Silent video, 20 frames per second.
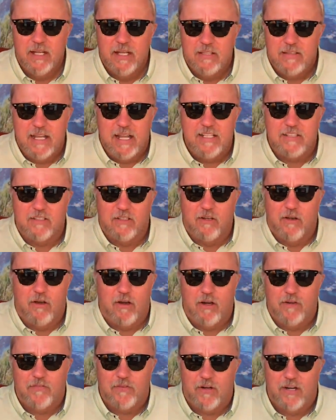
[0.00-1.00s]
Thank the
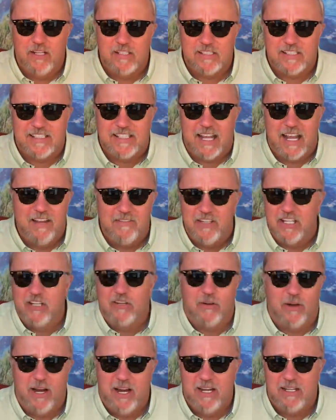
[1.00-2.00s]
Lord for his saving
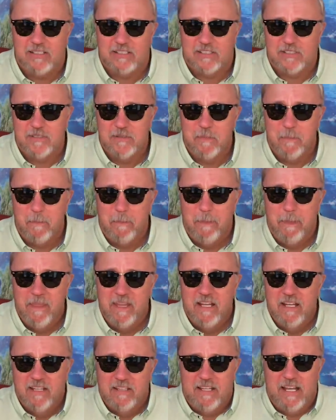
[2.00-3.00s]
grace.
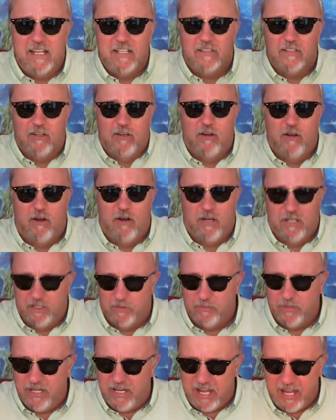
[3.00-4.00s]
Thank the Lord that
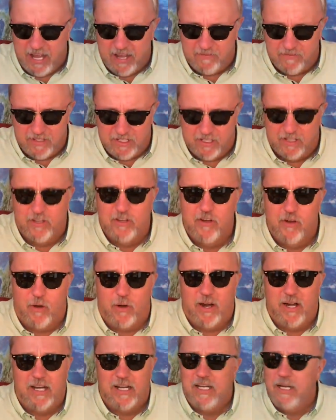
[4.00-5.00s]
we have the
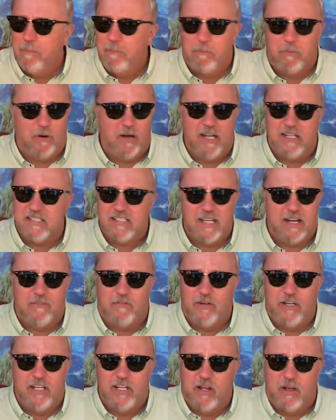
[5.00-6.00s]
anointing that breaks
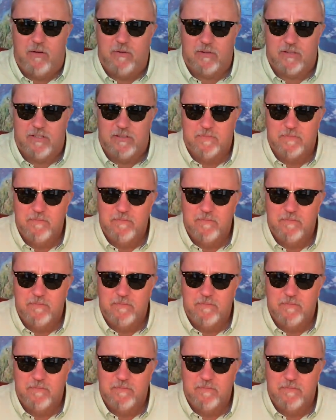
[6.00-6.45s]
every yoke,